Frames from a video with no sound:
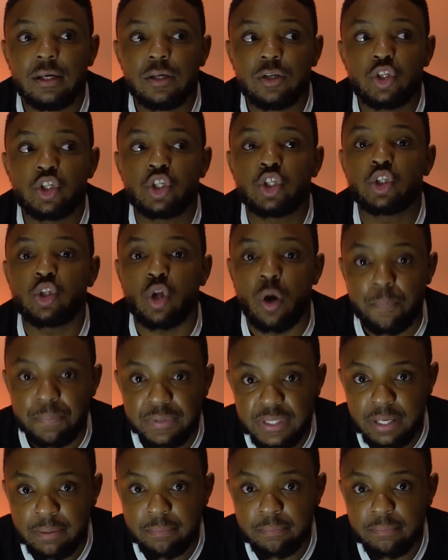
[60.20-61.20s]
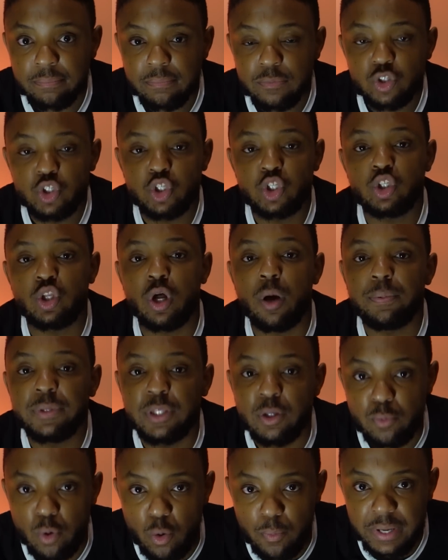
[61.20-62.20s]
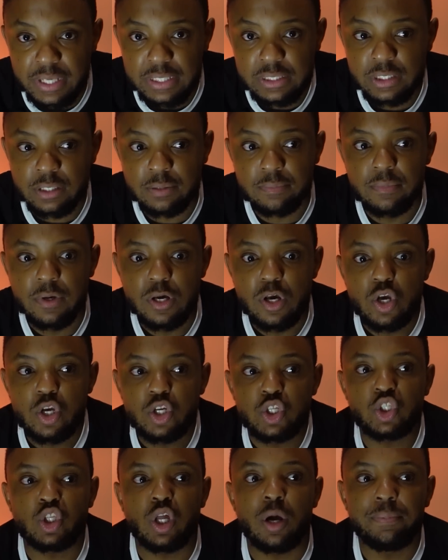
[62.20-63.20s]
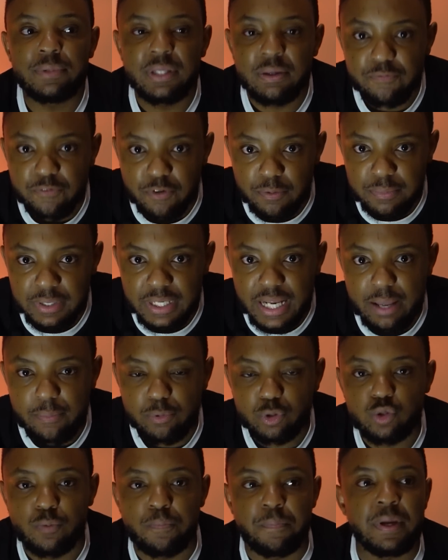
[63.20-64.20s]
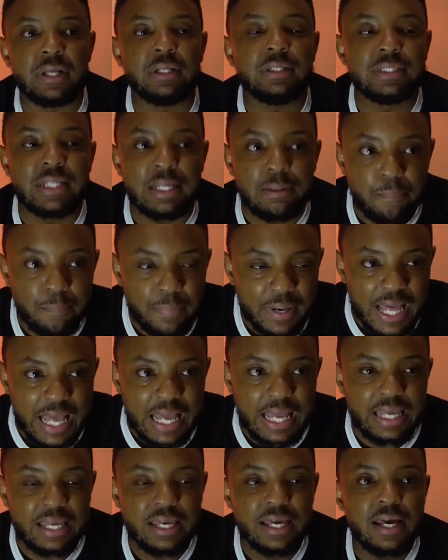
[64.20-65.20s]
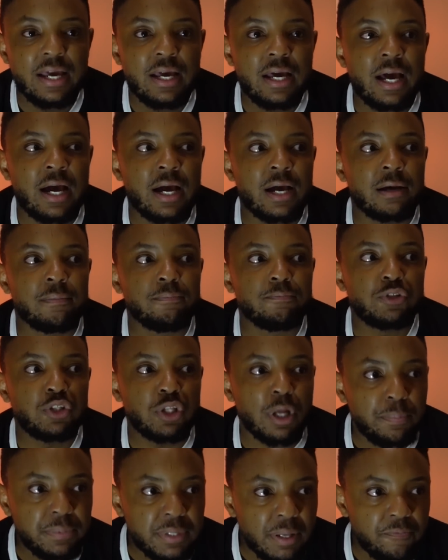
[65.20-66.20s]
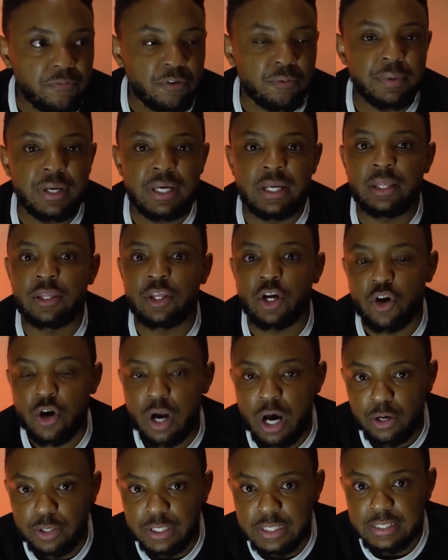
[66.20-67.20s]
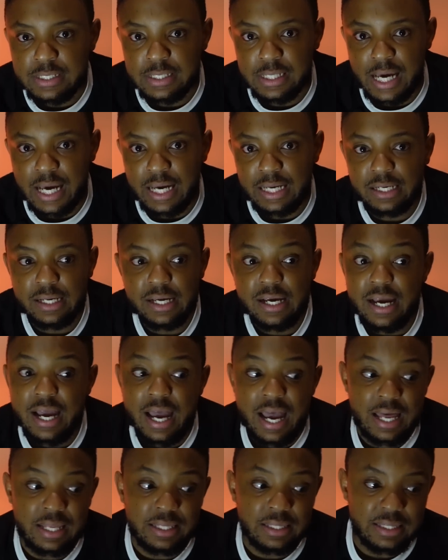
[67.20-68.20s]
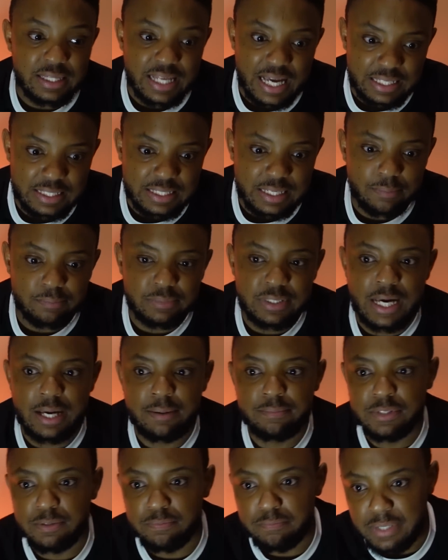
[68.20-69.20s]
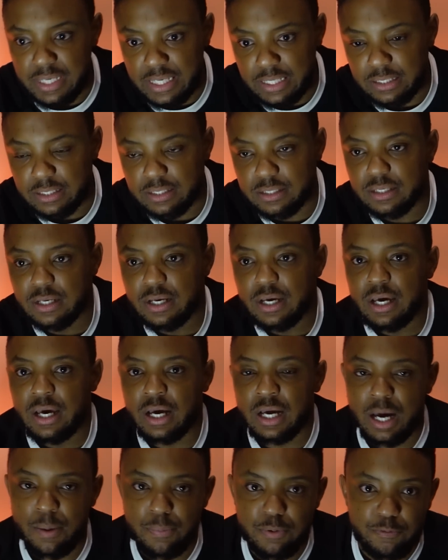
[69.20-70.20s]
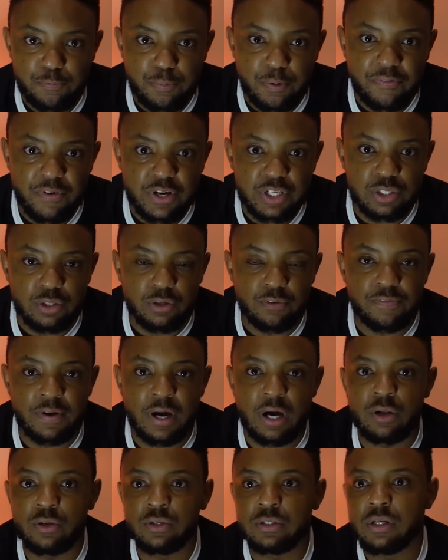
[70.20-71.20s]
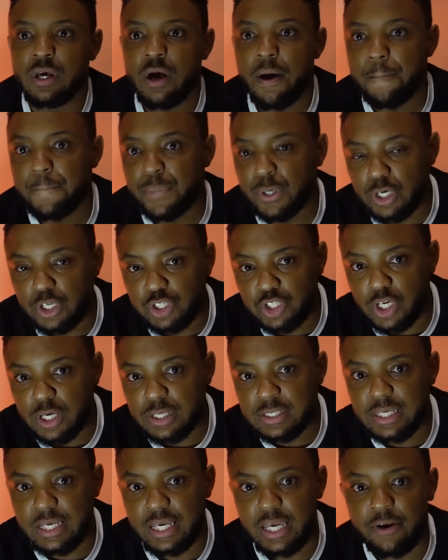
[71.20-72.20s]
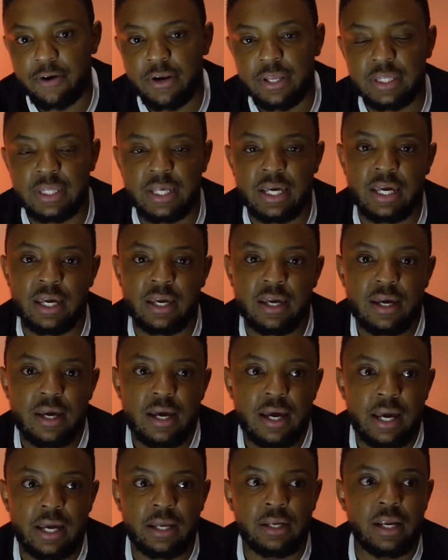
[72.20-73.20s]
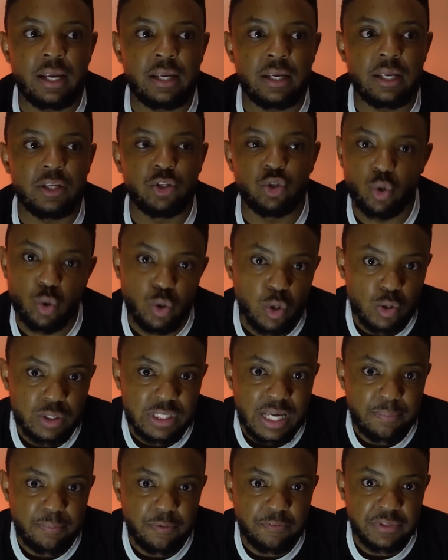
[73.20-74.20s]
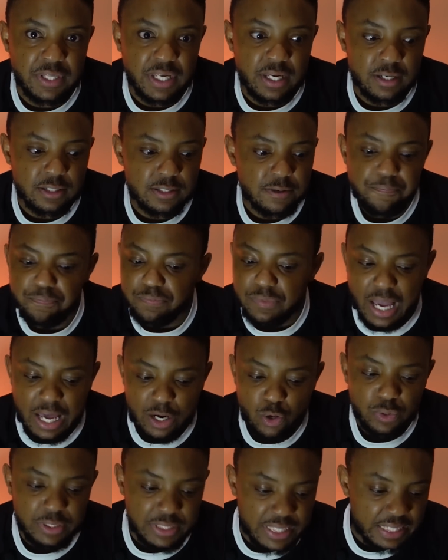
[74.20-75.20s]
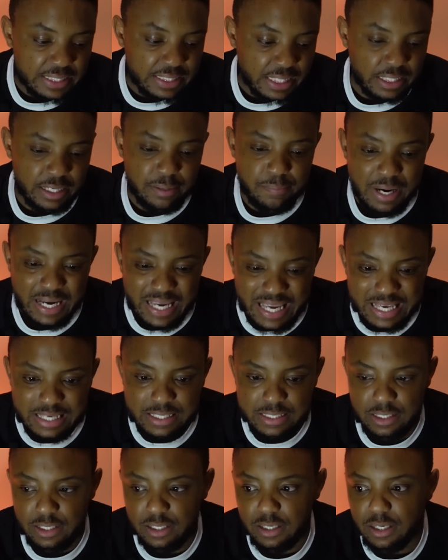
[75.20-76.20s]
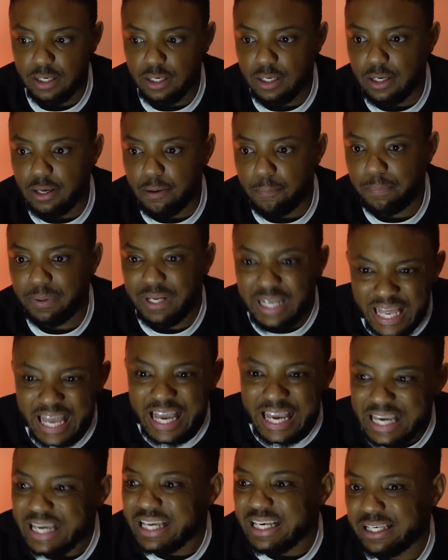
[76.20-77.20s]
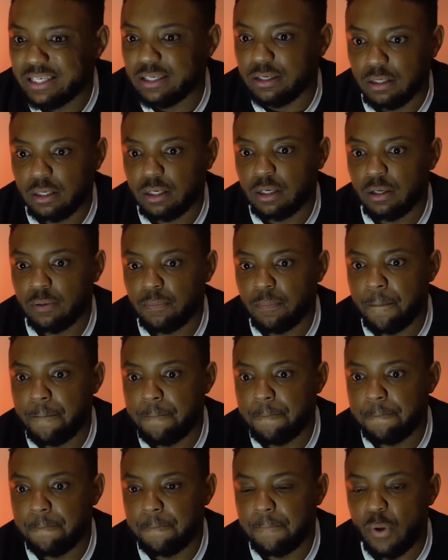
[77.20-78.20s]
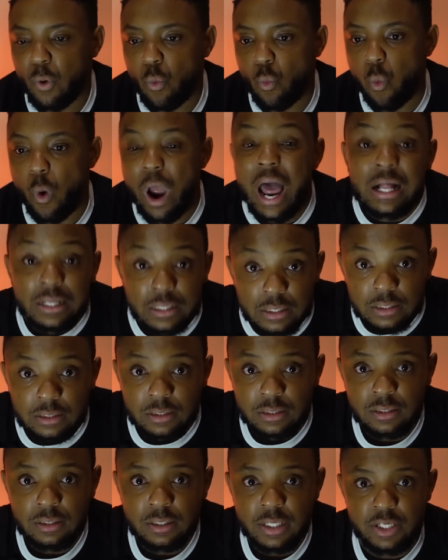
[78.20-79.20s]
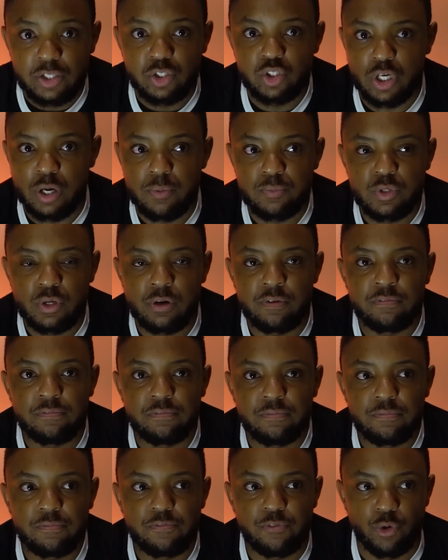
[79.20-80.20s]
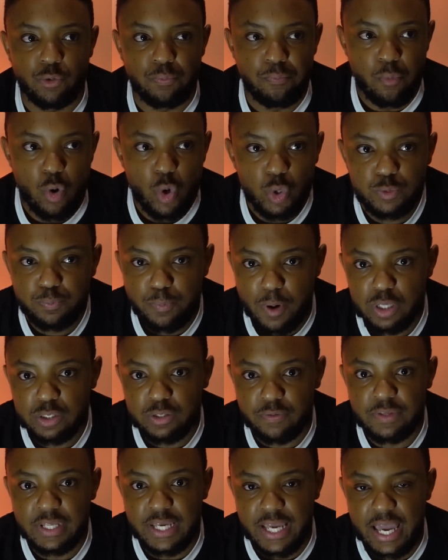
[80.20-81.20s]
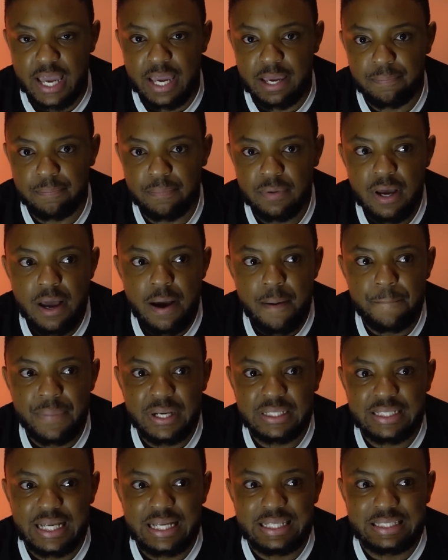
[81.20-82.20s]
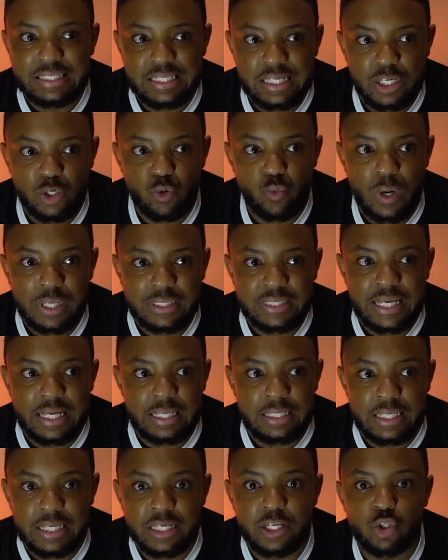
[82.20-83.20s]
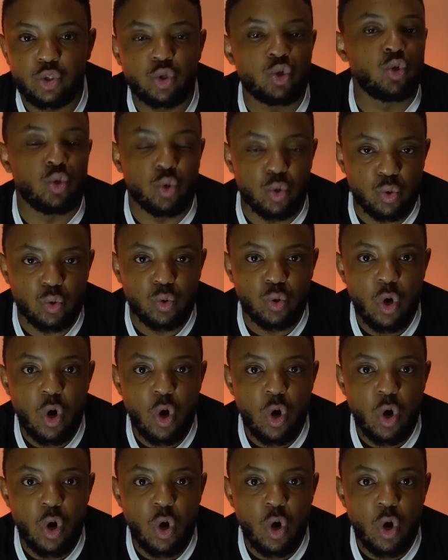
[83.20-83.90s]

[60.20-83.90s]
stop them. Stop the momentum, stop them from being able to build and play, stop them from getting the crowd inside. And that sometimes means a couple of professional fouls, pull a jersey here and there, and do those type of things. I don't think that Magesi played well in terms of for most parts of the game, but they did what they needed to do